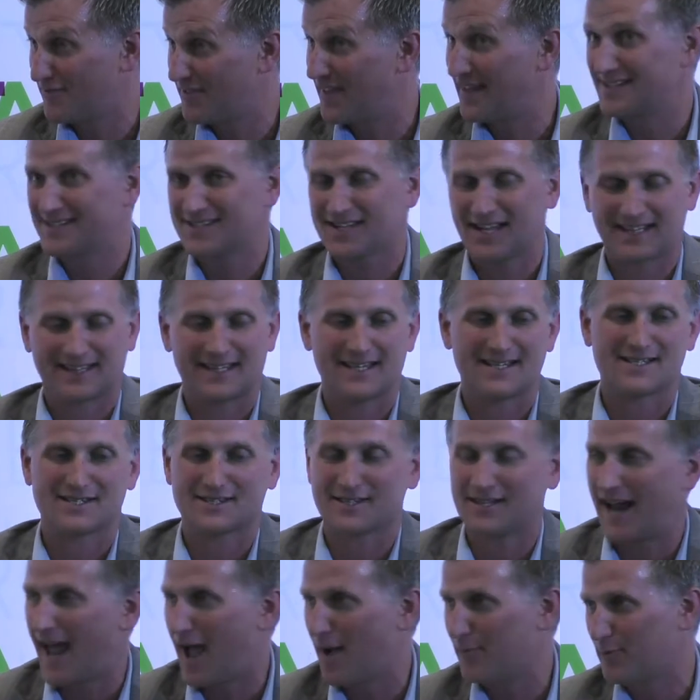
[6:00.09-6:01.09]
things like this
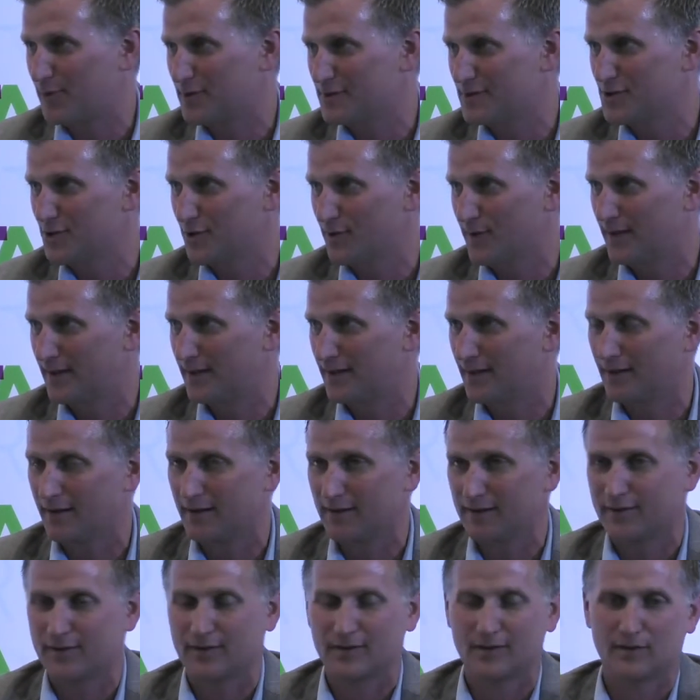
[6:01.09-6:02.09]
that happen during
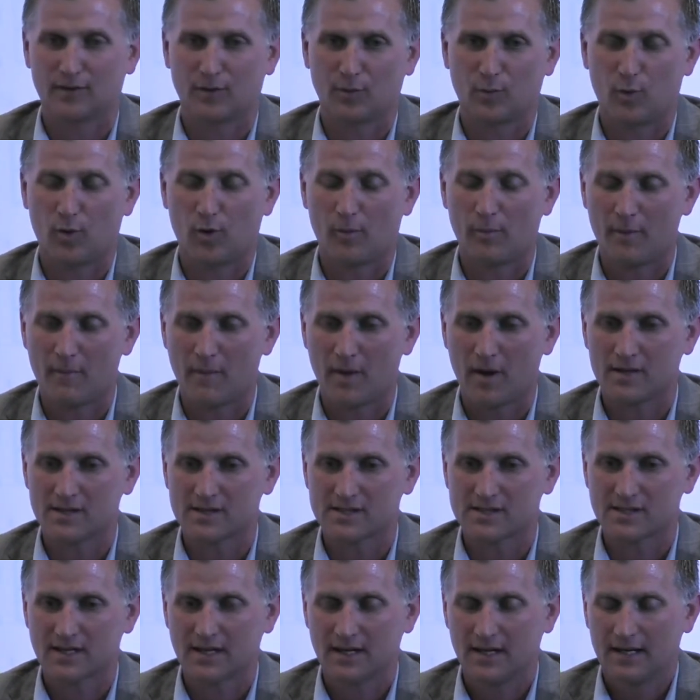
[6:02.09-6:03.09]
the warmer
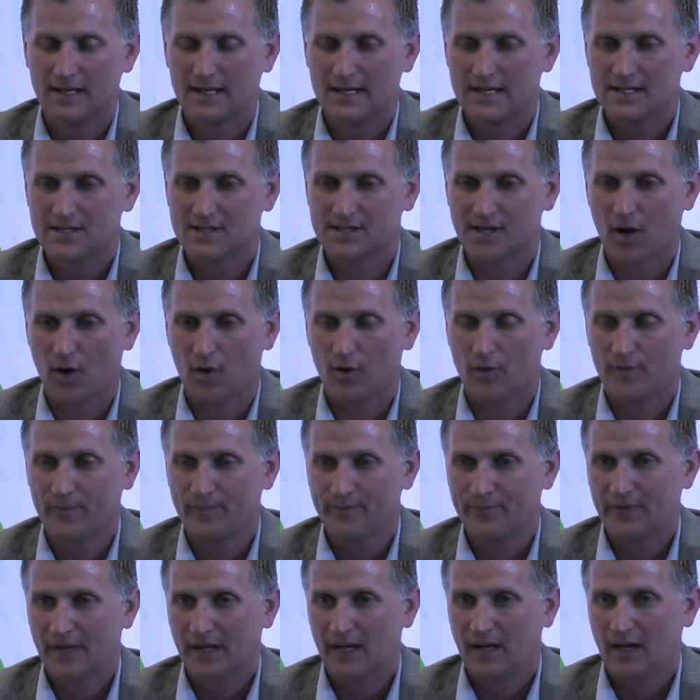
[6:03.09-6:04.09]
months. So
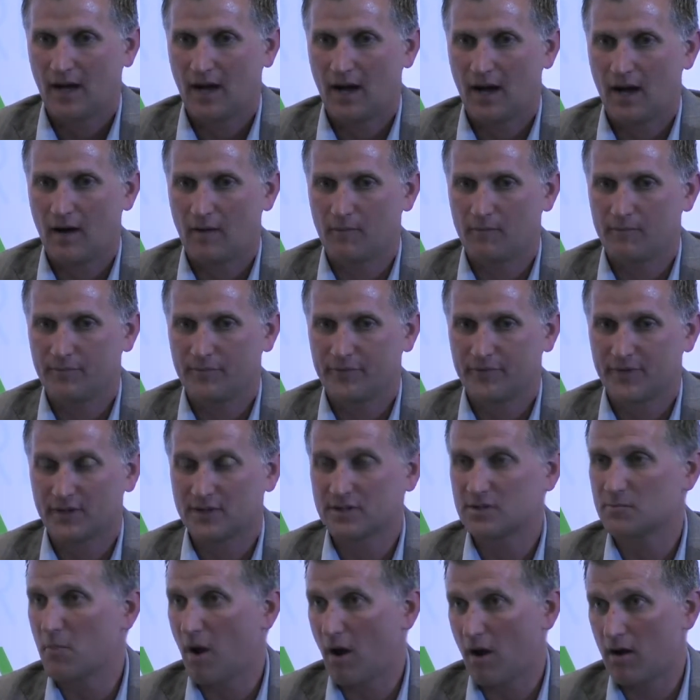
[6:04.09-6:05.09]
the
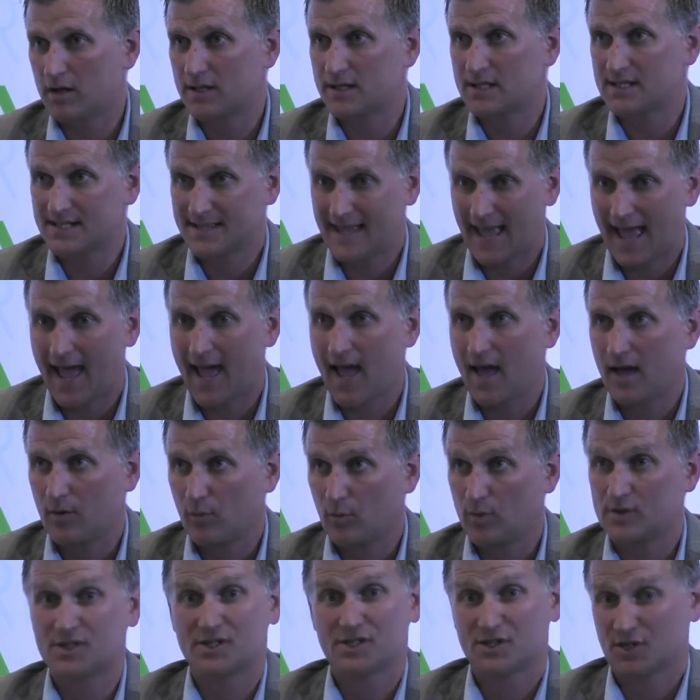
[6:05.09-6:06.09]
demand is there,
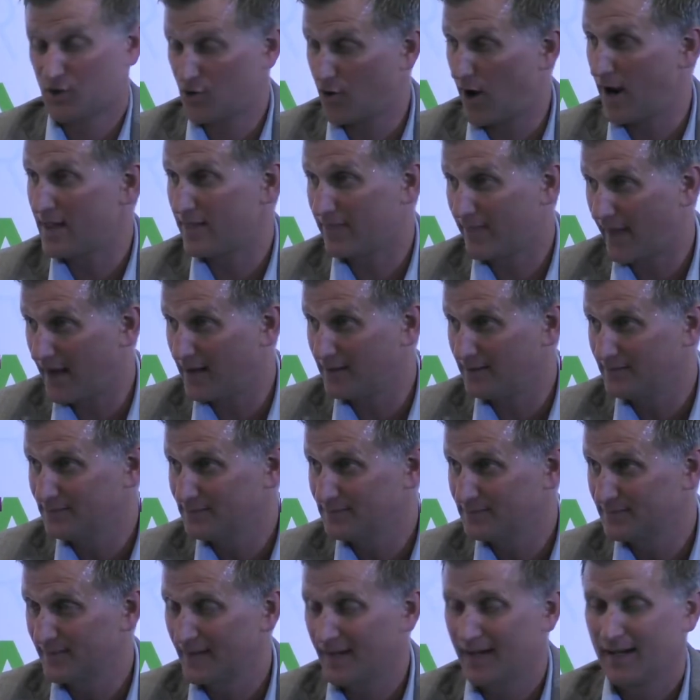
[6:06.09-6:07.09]
which is a great thing.
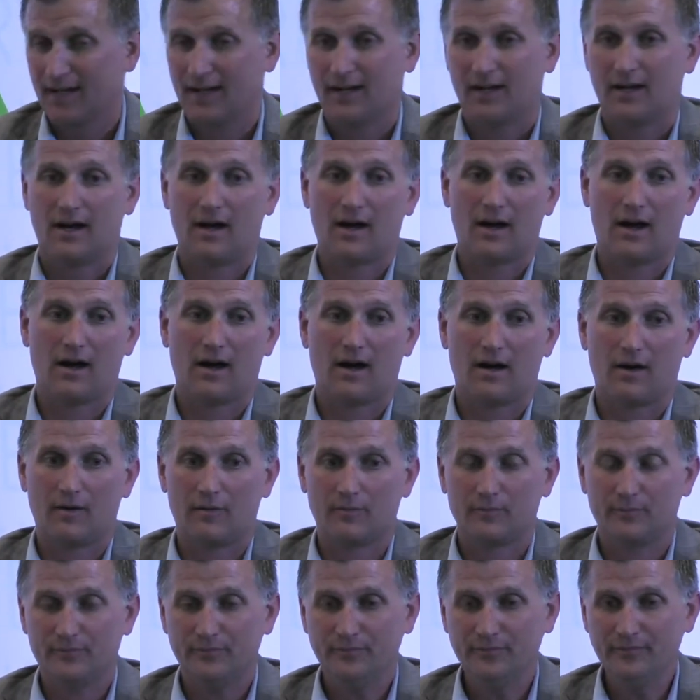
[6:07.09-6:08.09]

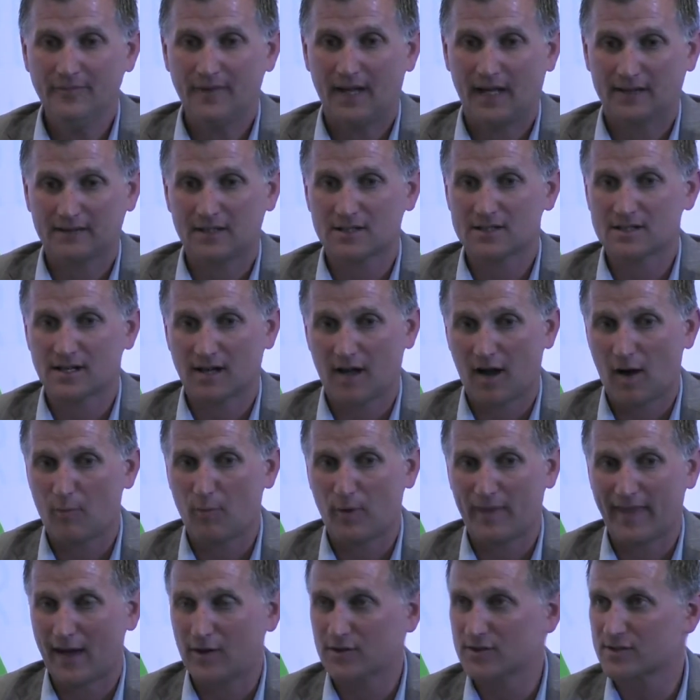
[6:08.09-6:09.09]
That doesn't come
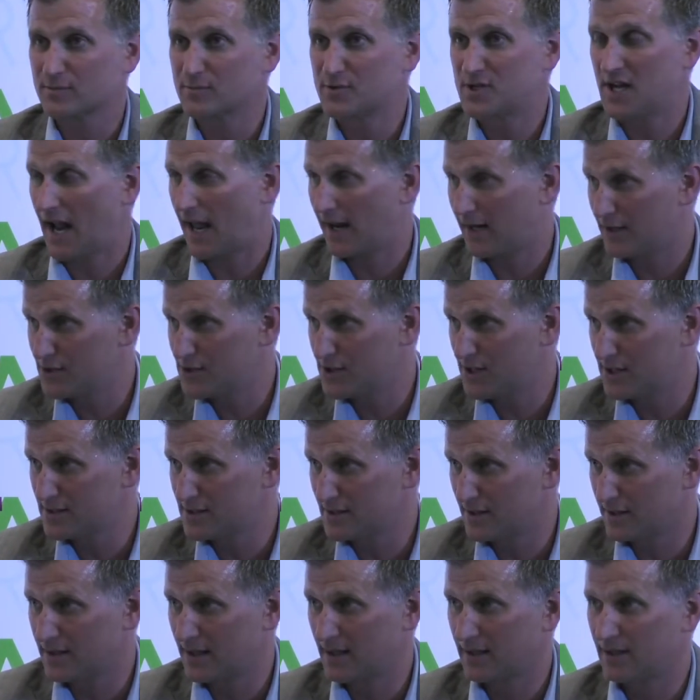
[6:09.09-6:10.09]
without some
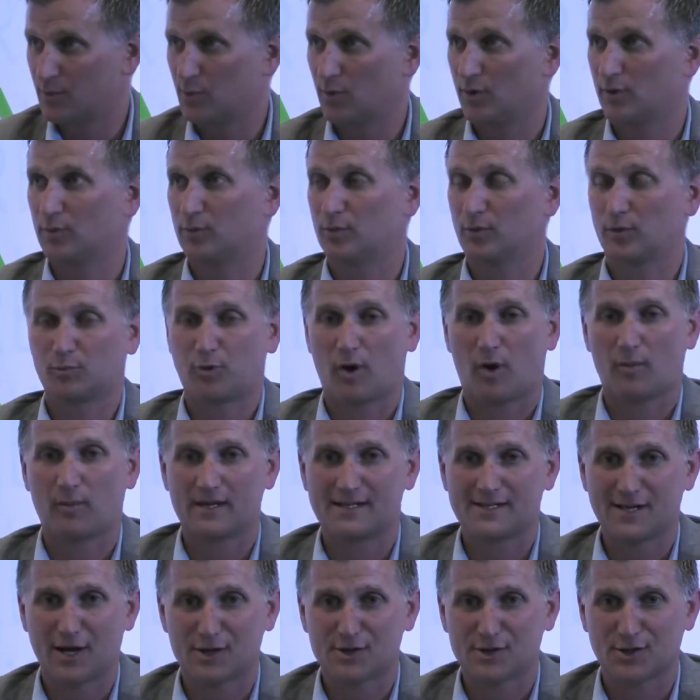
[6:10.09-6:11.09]
challenges. I think we'll probably
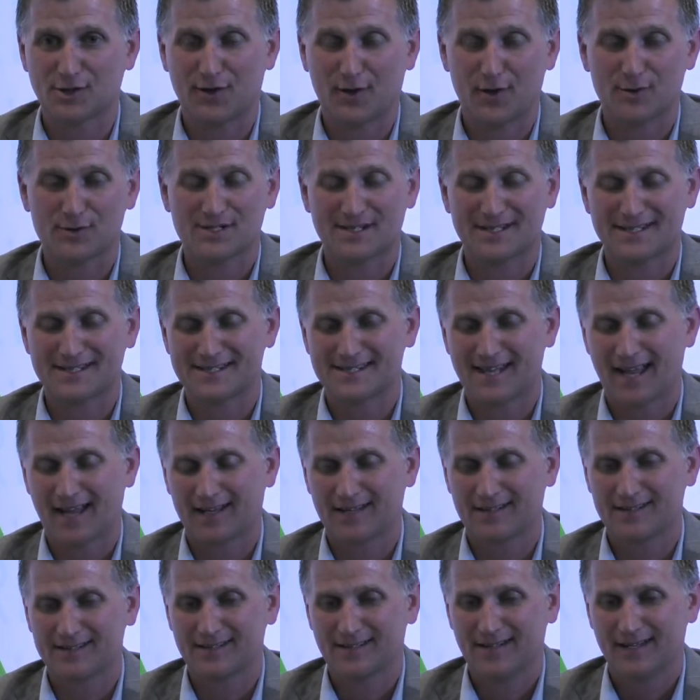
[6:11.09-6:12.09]
touch on those in a
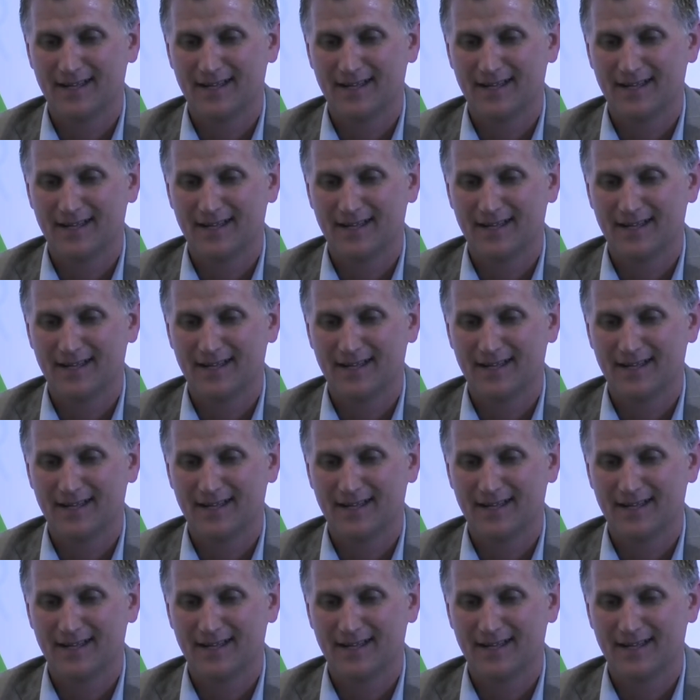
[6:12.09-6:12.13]
second.